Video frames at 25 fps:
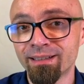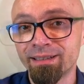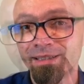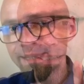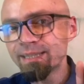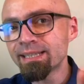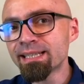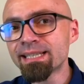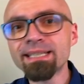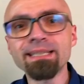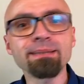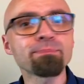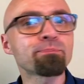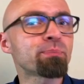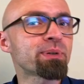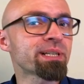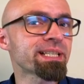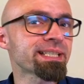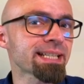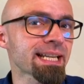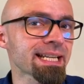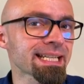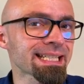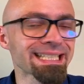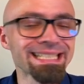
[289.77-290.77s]
And this is
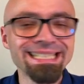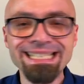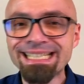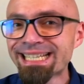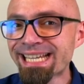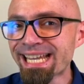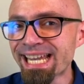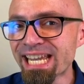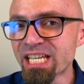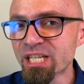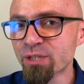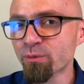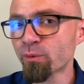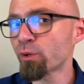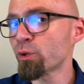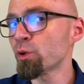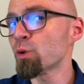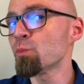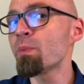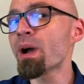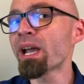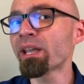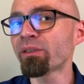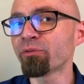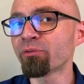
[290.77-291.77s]
precisely the case where you
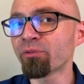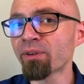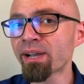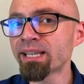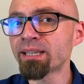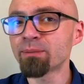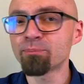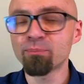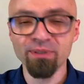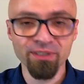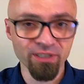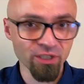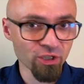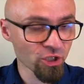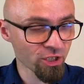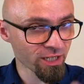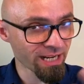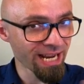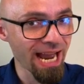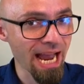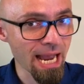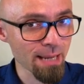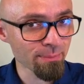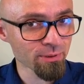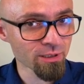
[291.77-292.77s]
might find position
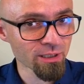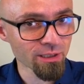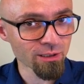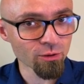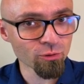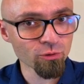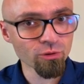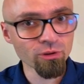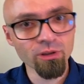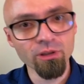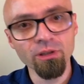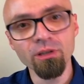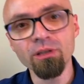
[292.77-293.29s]
absolute